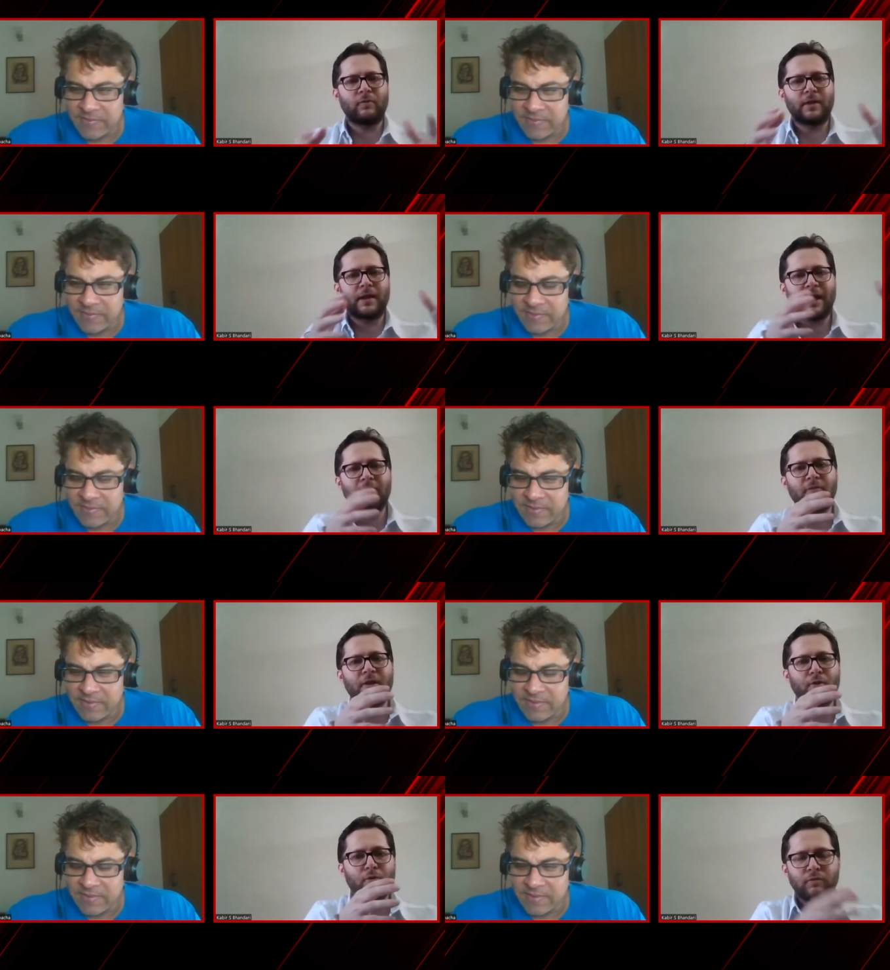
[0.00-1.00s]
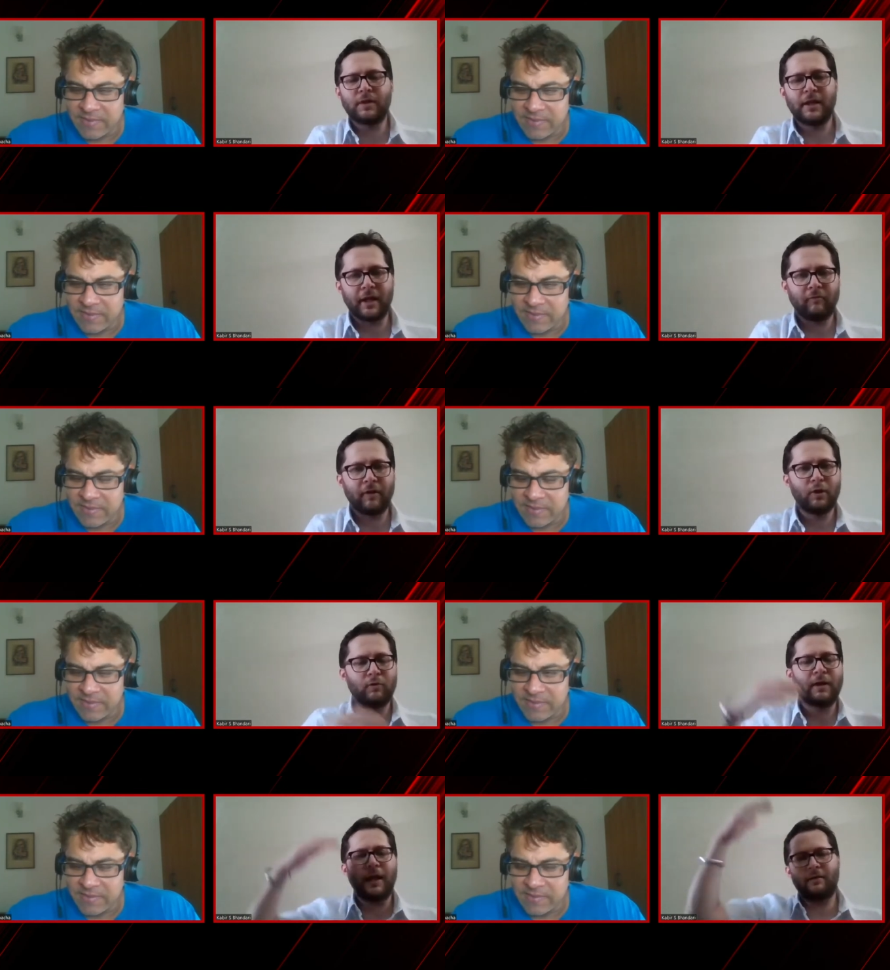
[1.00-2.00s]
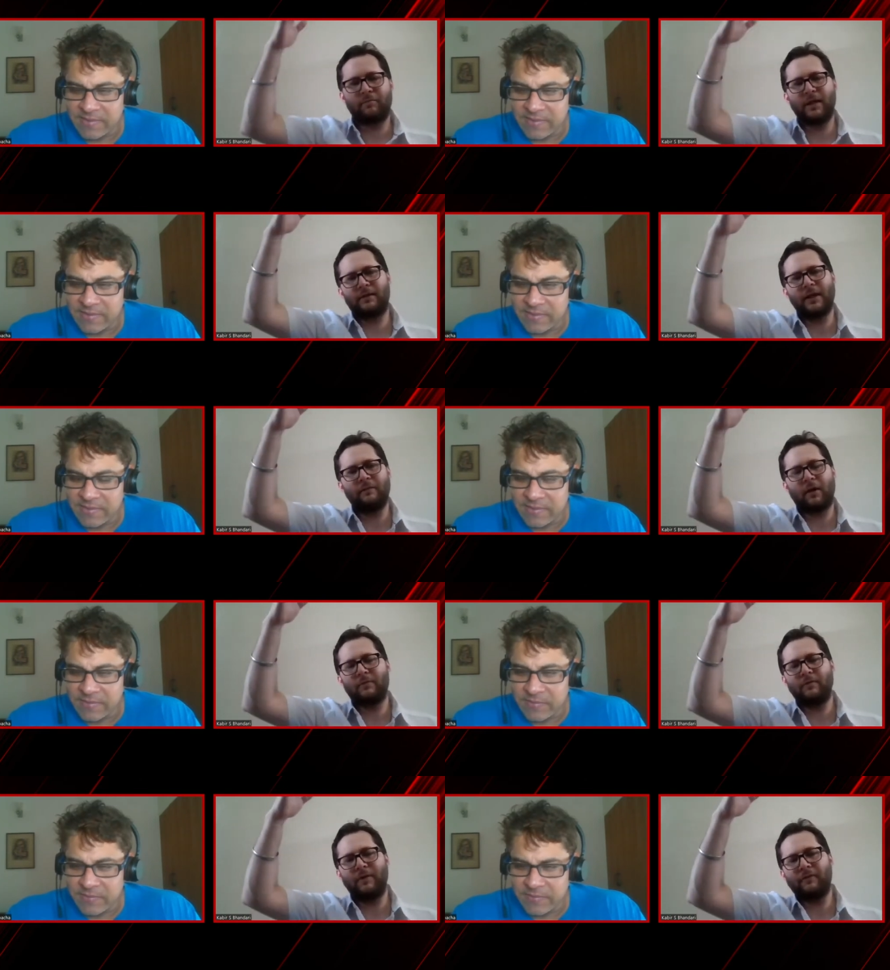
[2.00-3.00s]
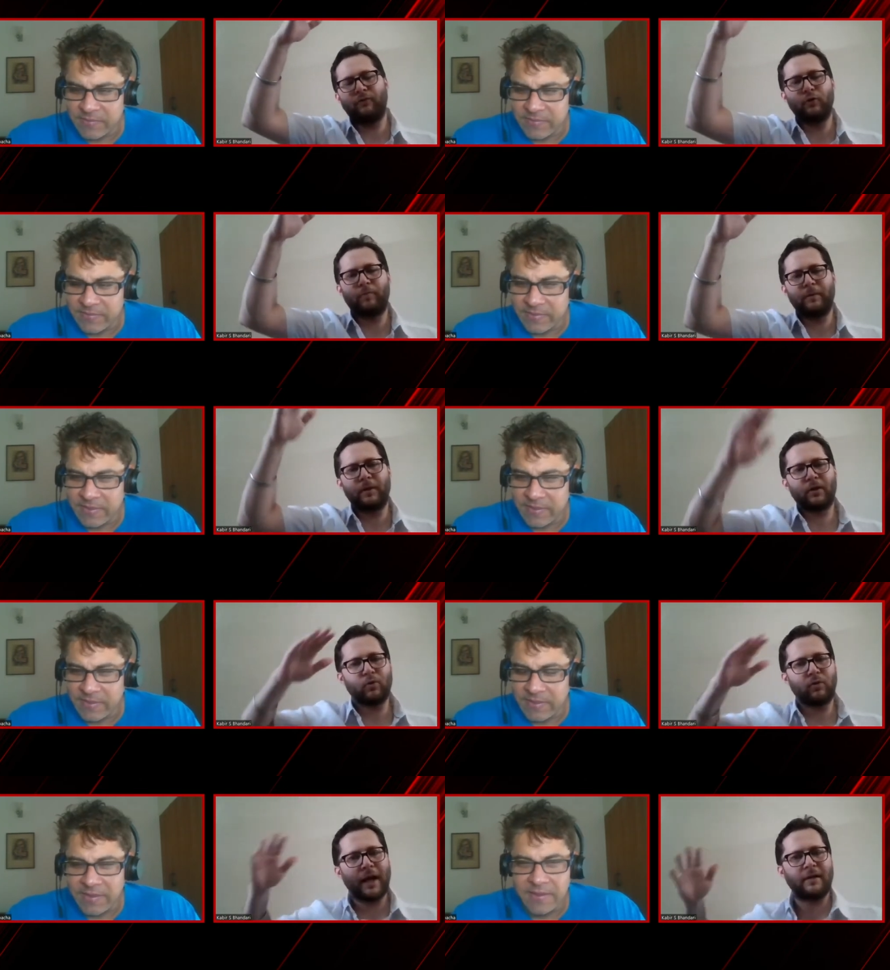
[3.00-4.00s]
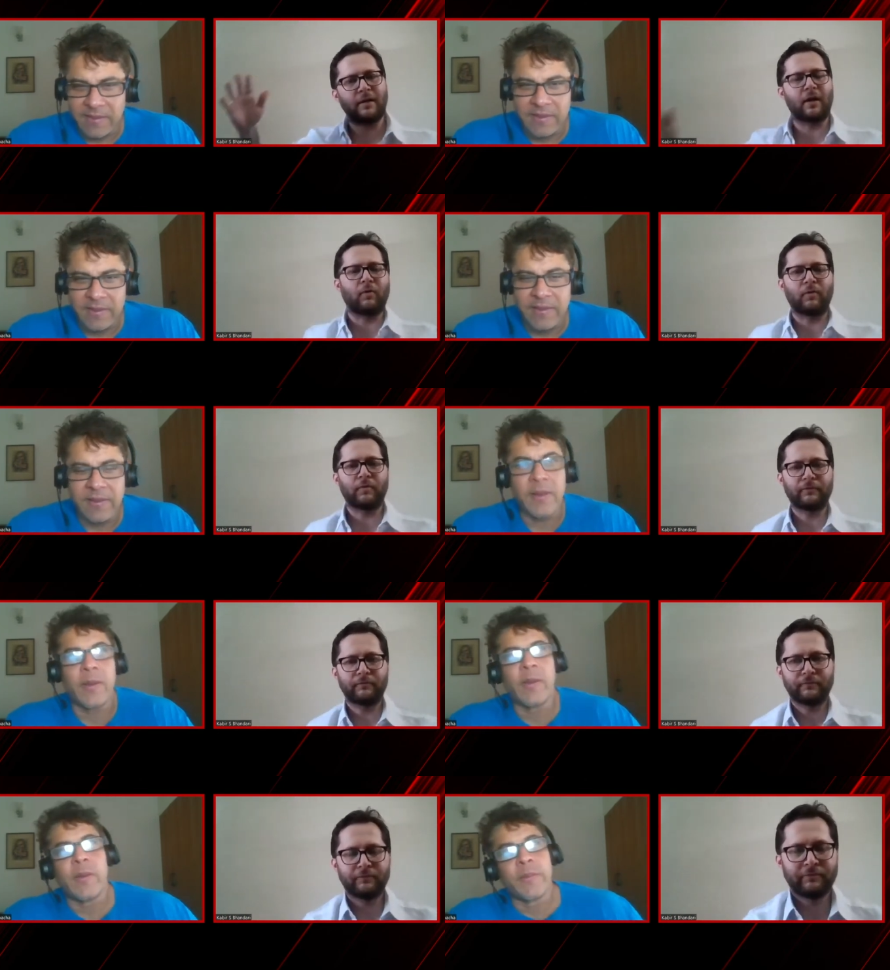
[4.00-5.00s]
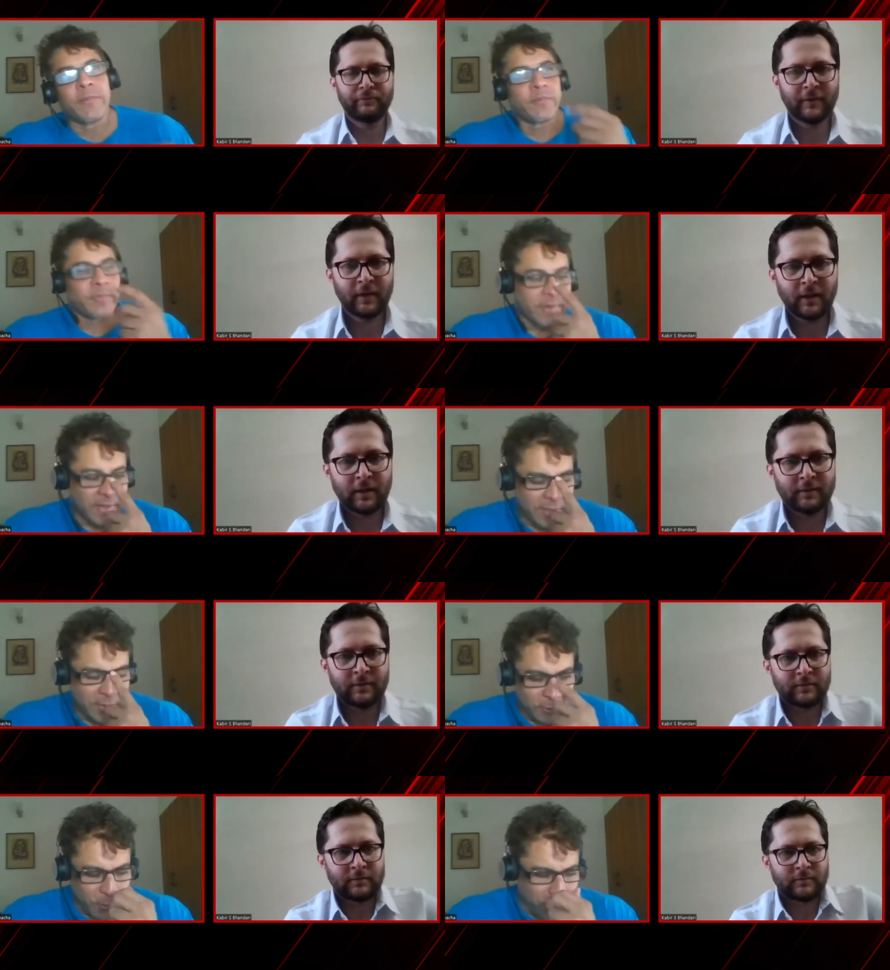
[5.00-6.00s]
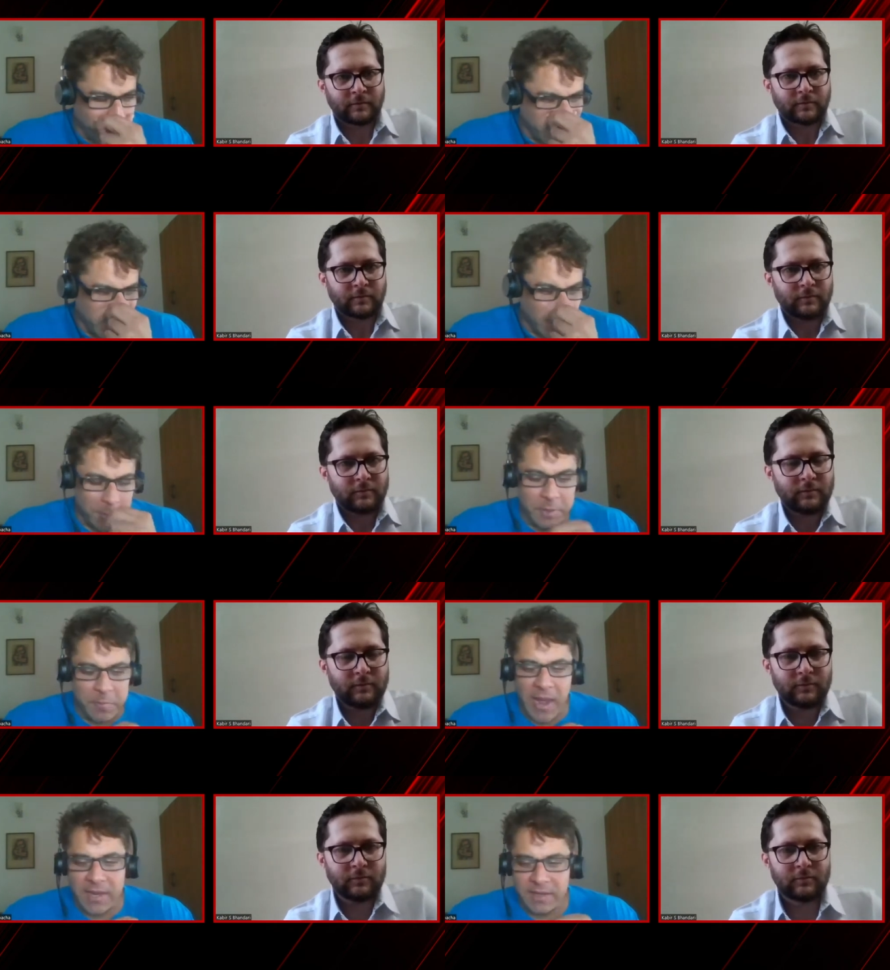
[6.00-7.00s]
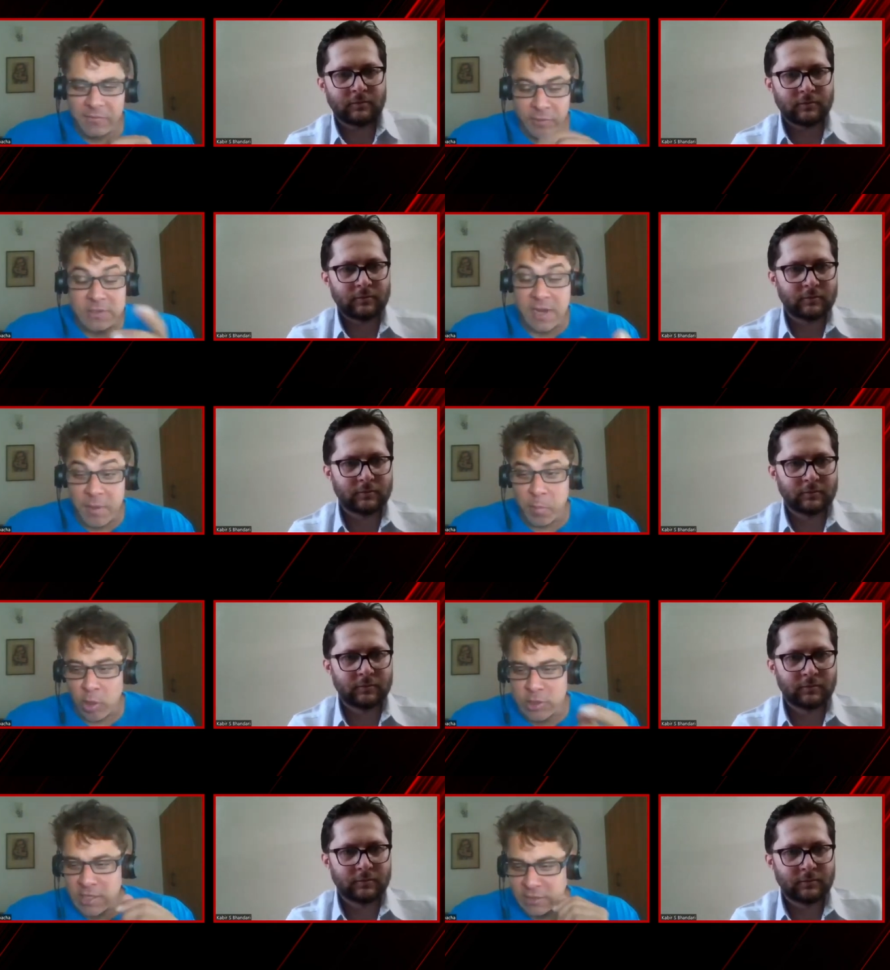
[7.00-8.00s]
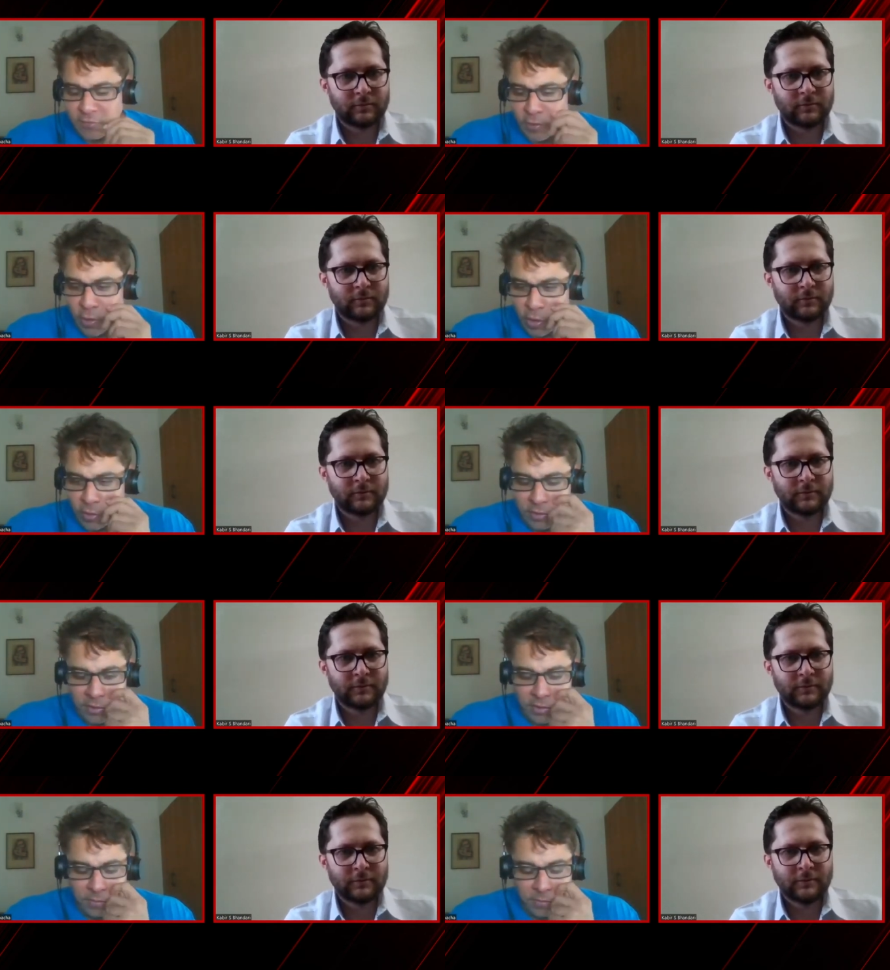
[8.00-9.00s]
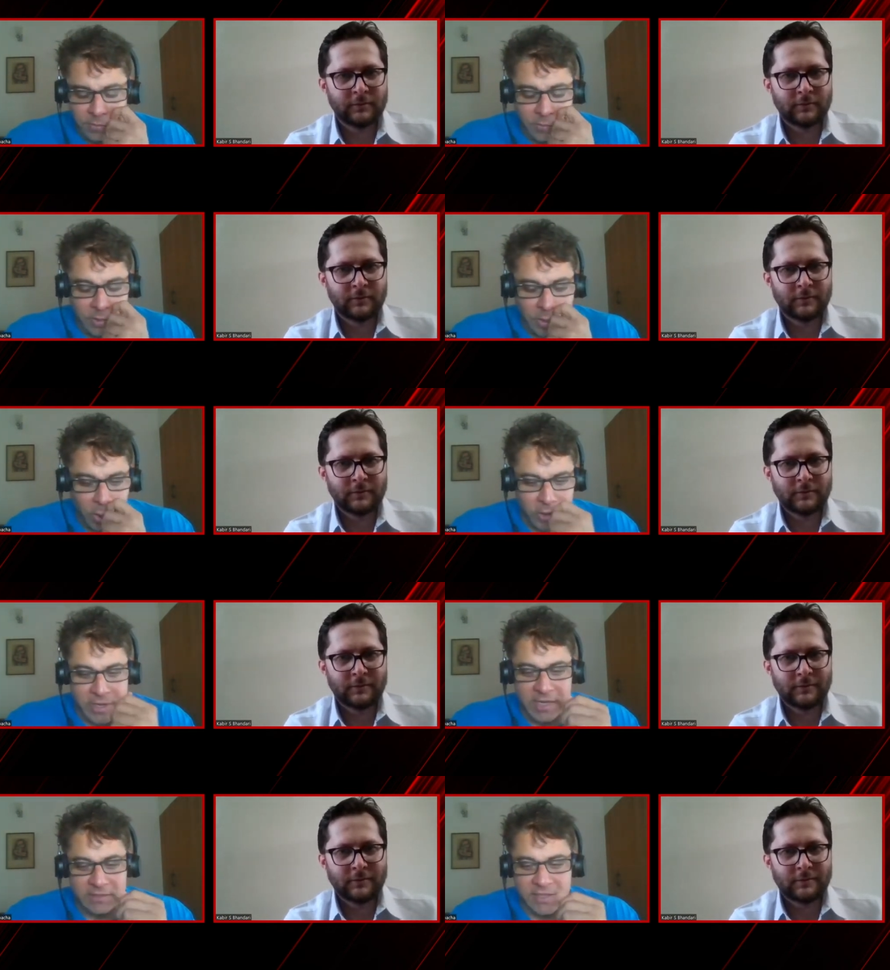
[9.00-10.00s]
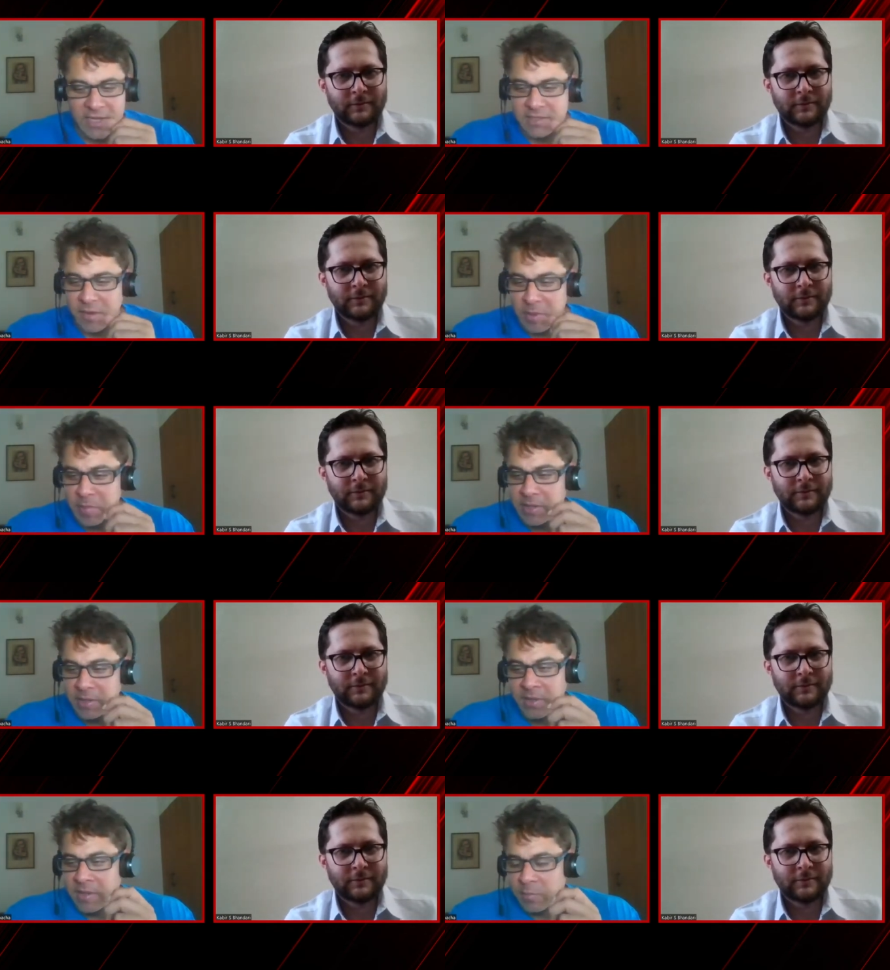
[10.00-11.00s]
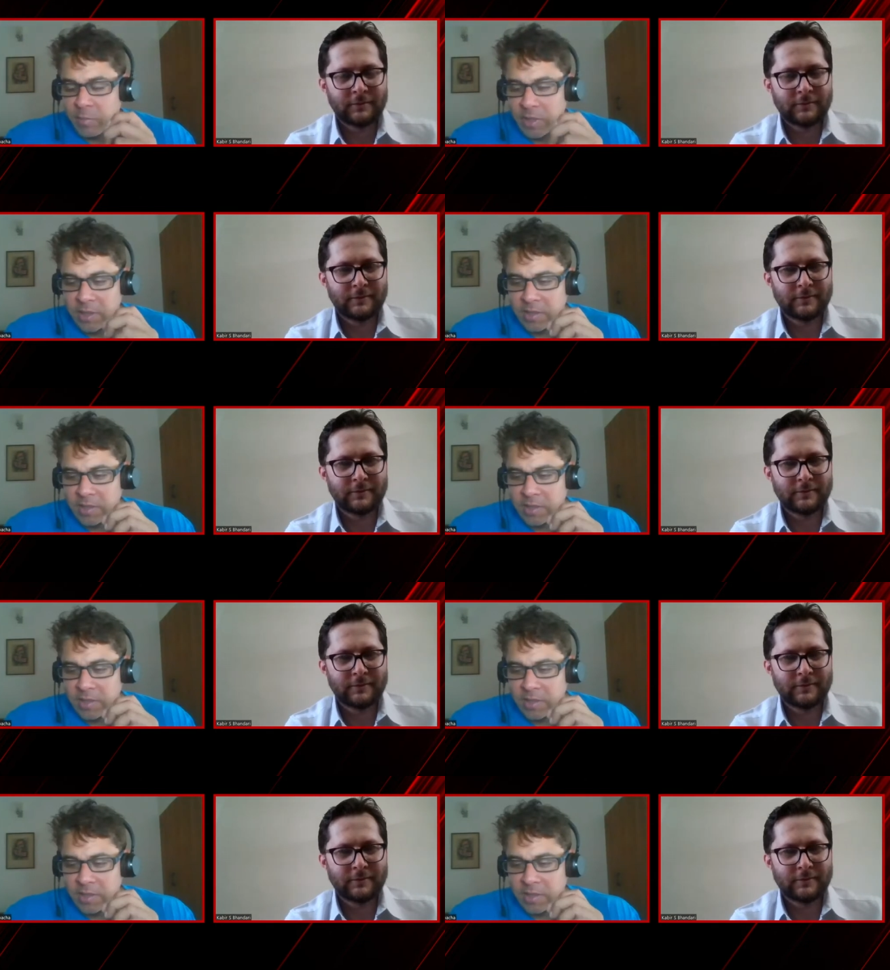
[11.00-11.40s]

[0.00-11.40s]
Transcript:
Speaker 1: from the time when you were there, when you were like literally one of the very few people to right now?
Speaker 2: So, uh, Kabir, back in, first let me apologize for not uh, honoring yesterday's commitment, but